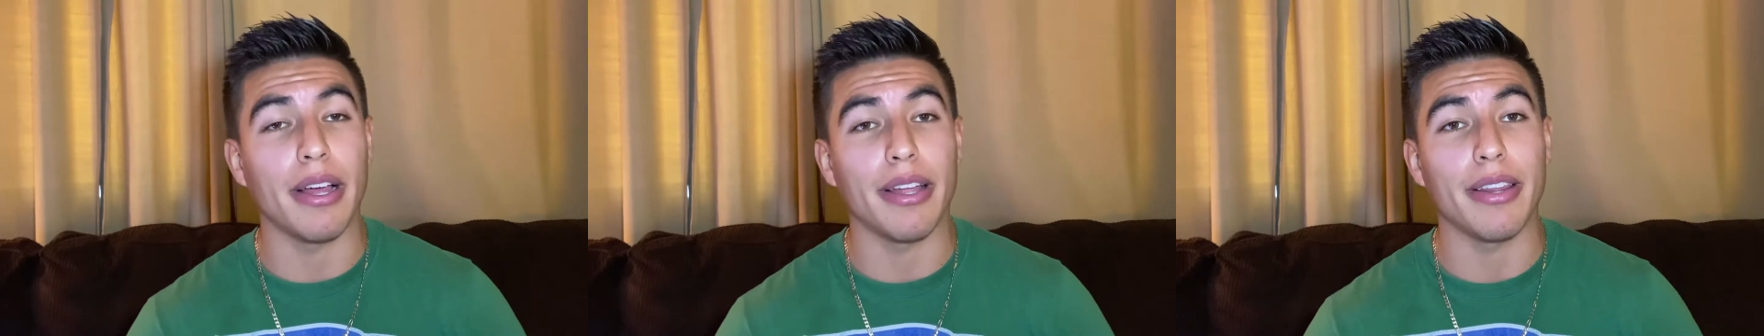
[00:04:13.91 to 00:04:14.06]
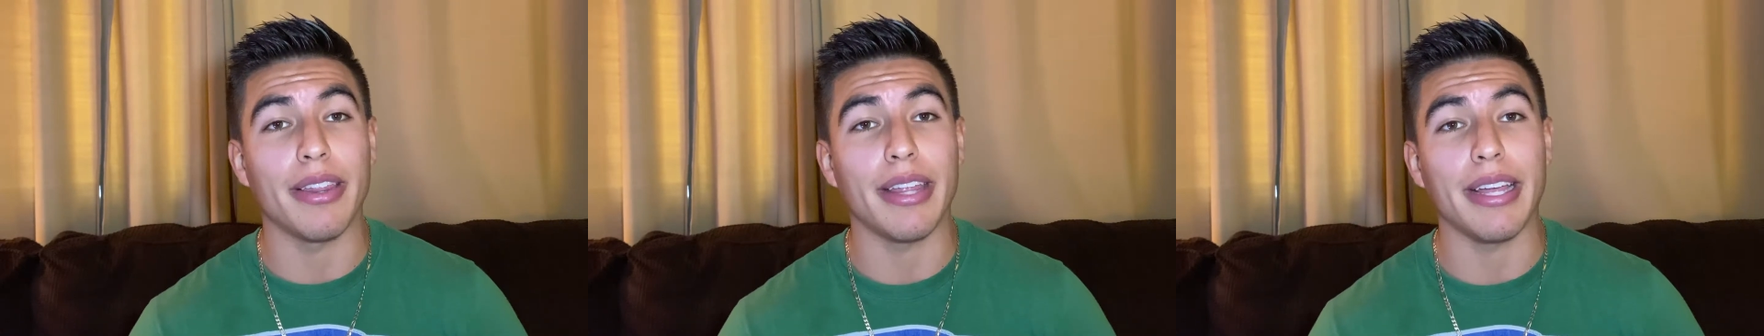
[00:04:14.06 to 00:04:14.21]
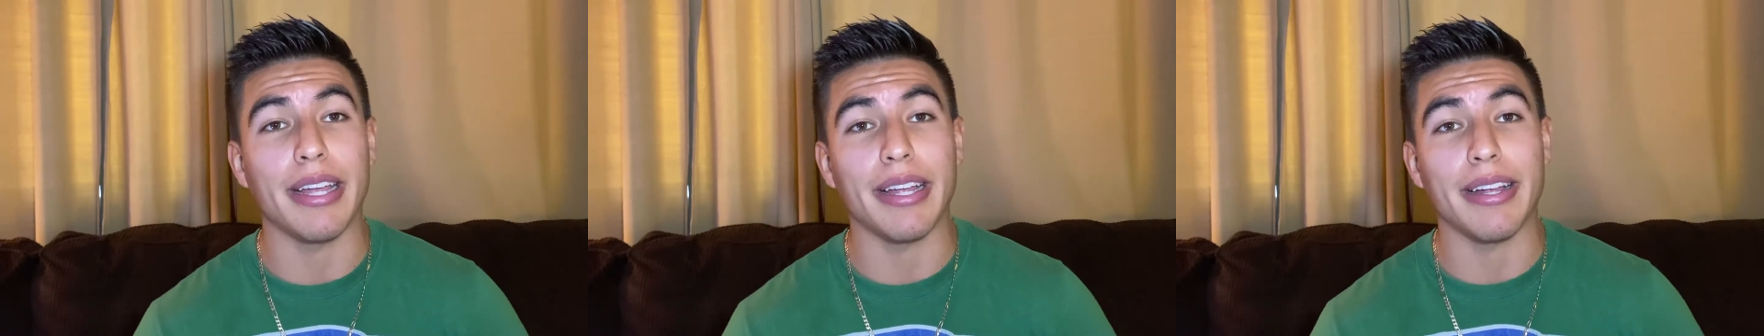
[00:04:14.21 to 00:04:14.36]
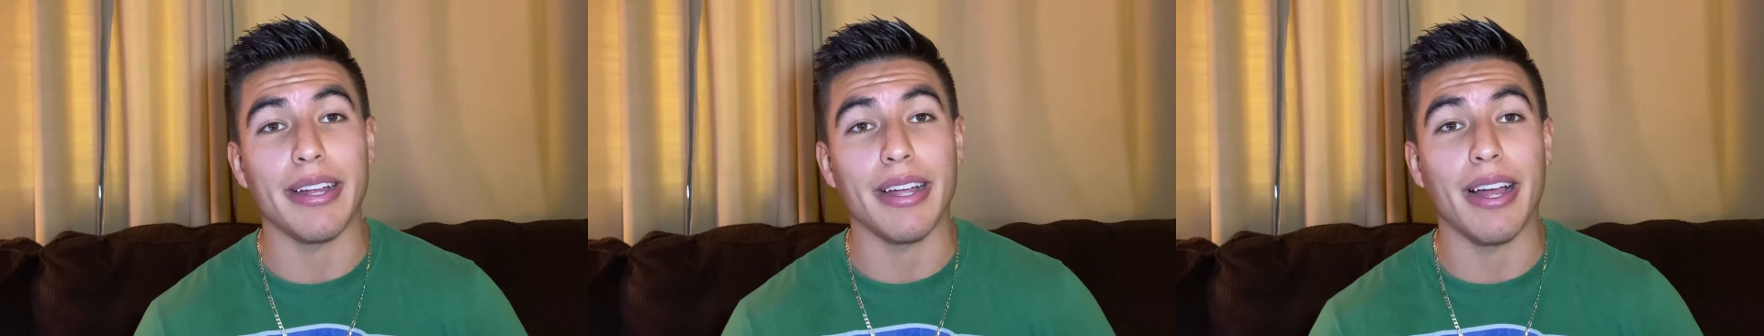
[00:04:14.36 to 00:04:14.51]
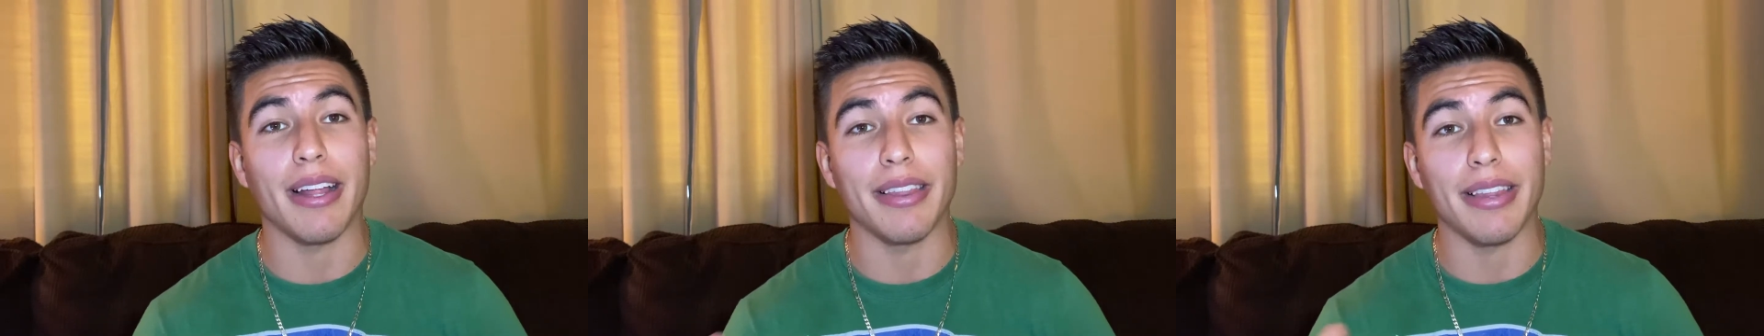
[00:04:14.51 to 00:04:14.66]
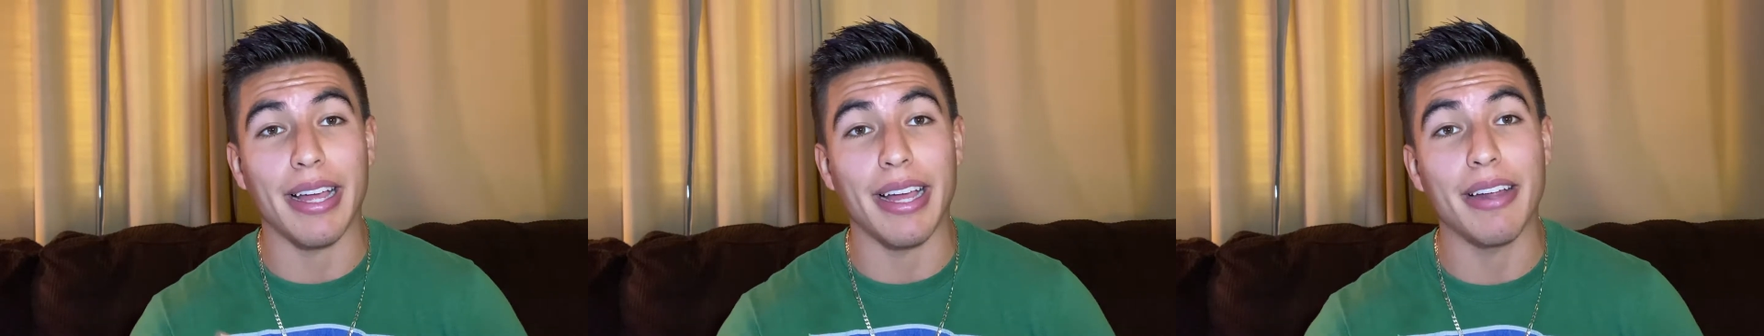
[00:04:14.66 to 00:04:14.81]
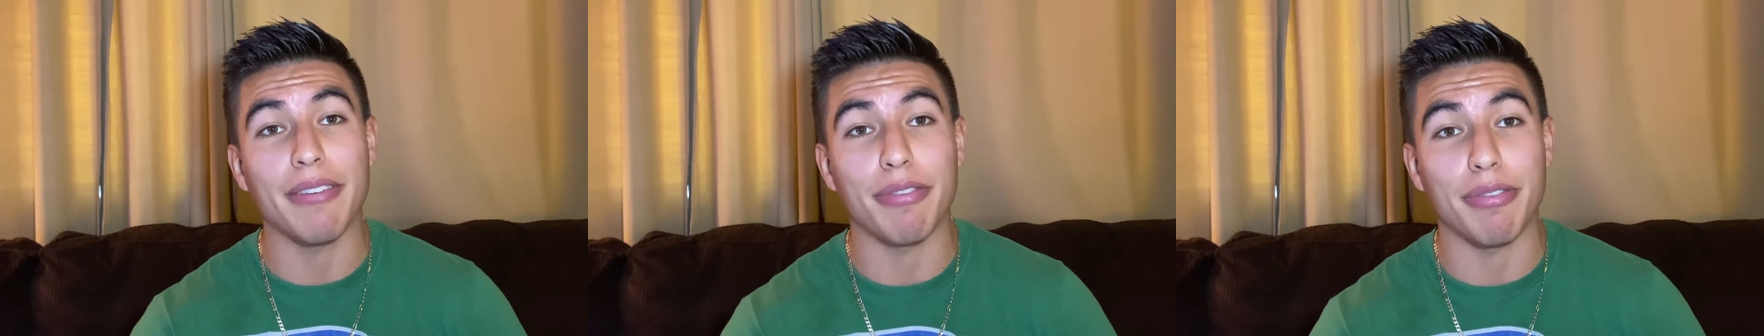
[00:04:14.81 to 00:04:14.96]
They got
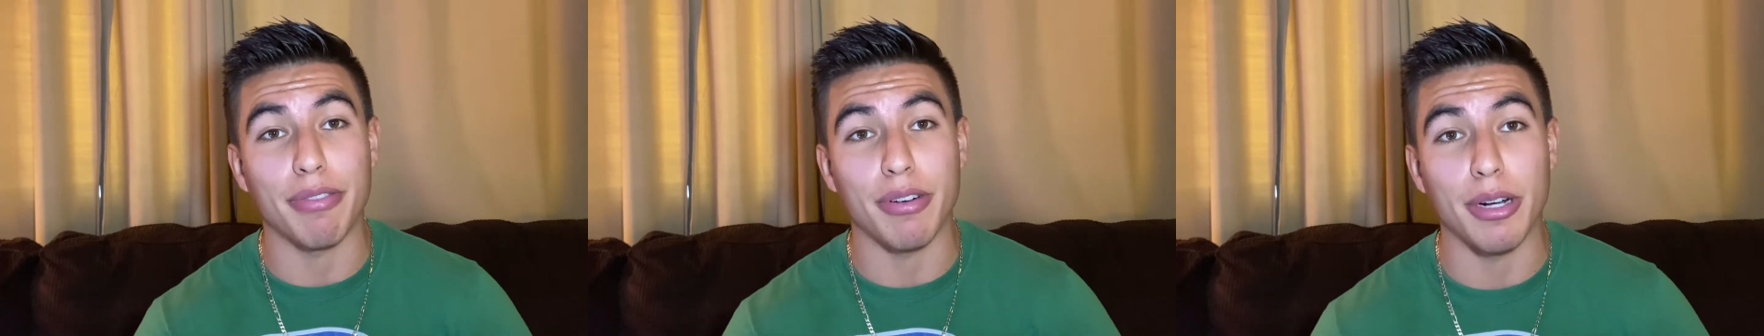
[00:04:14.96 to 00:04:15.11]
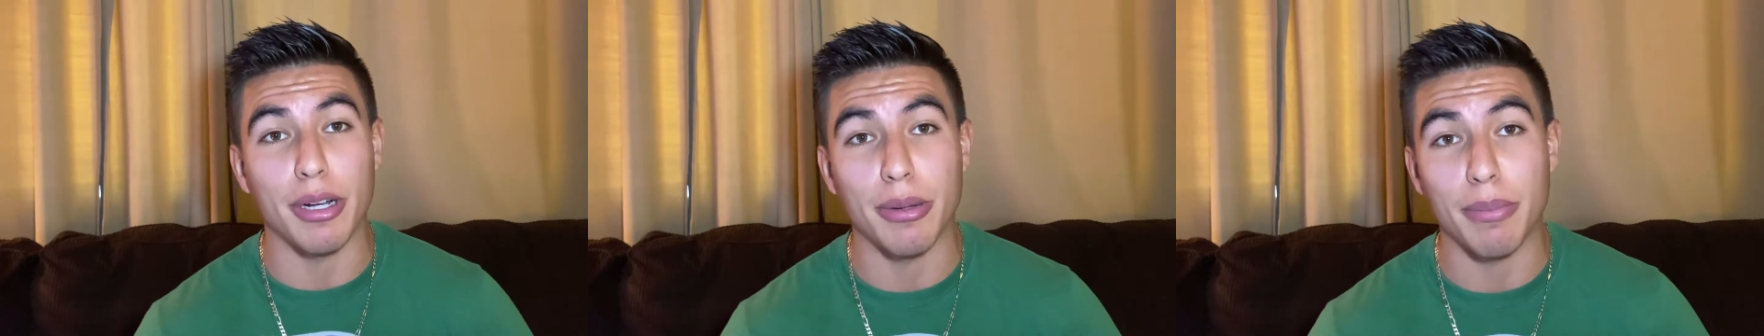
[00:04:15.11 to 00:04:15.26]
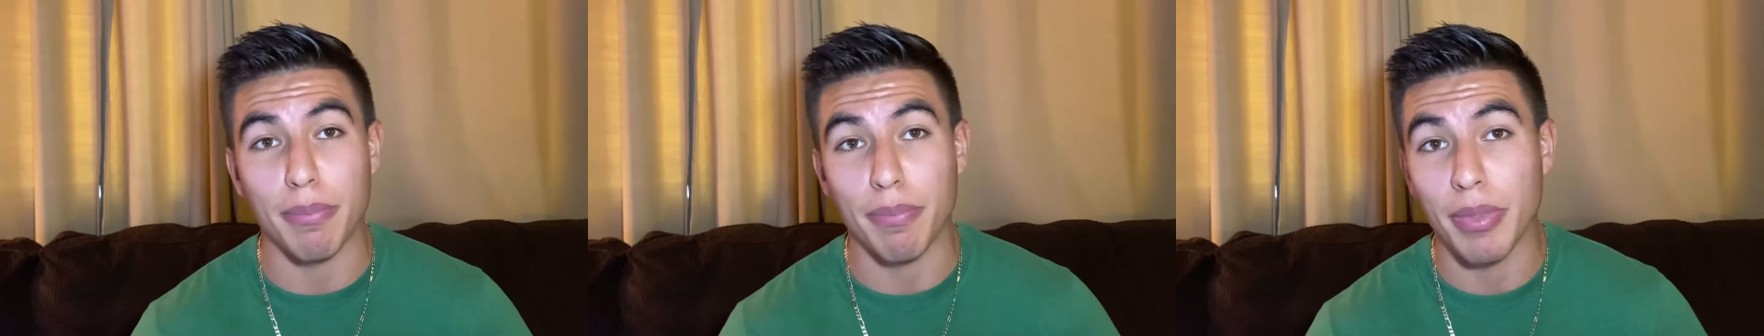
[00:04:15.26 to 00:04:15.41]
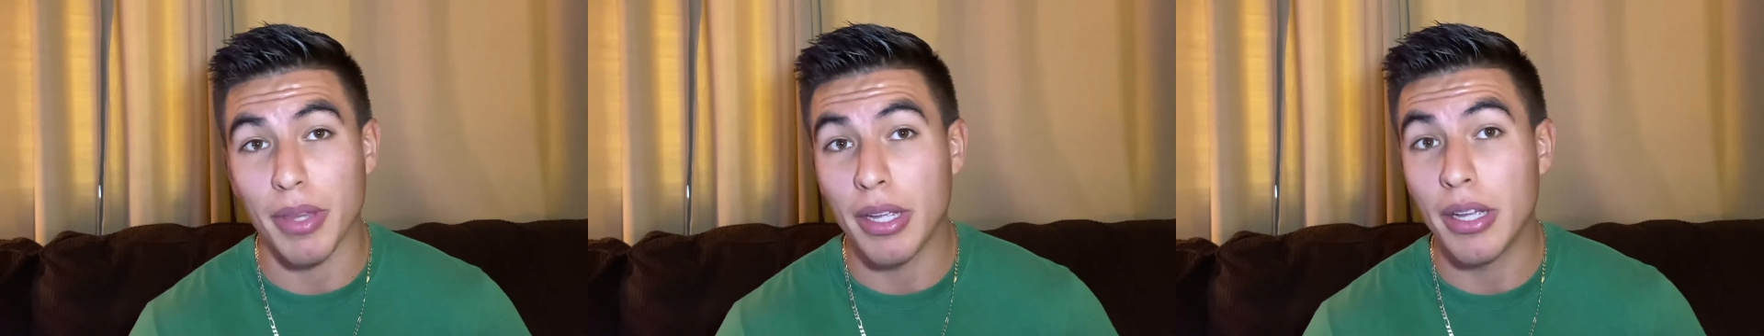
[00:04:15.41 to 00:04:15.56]
that from